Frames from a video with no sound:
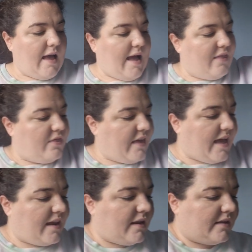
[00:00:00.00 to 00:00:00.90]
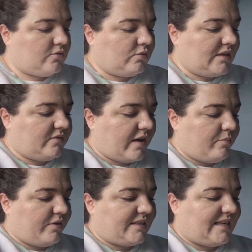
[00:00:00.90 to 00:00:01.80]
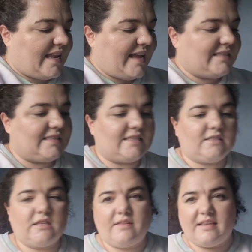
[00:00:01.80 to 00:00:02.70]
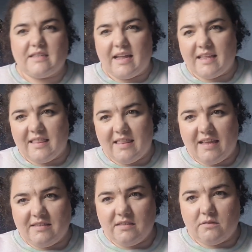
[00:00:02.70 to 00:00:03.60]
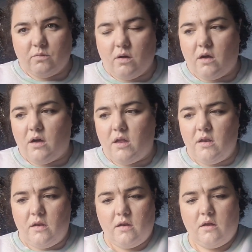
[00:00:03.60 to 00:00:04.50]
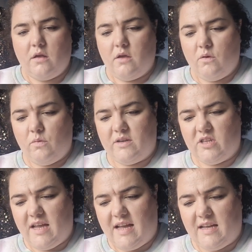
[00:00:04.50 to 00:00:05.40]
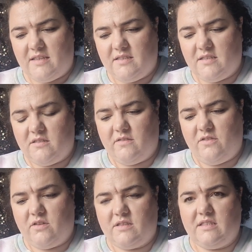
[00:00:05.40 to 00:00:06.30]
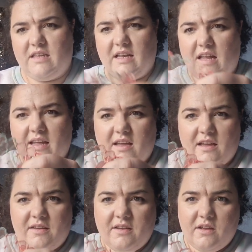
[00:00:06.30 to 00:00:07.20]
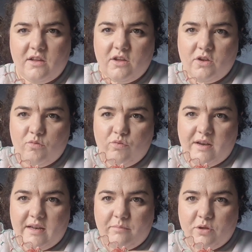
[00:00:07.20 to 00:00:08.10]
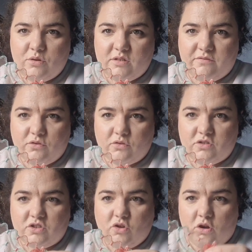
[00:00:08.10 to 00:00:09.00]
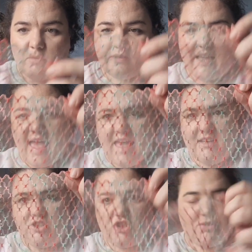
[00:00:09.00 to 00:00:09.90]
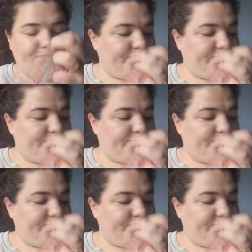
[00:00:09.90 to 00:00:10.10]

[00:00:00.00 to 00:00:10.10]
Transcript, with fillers: And then it's all these very pretty laces. So there's like this one, which has, I don't know if you can see, like a really beautiful scalloped edge.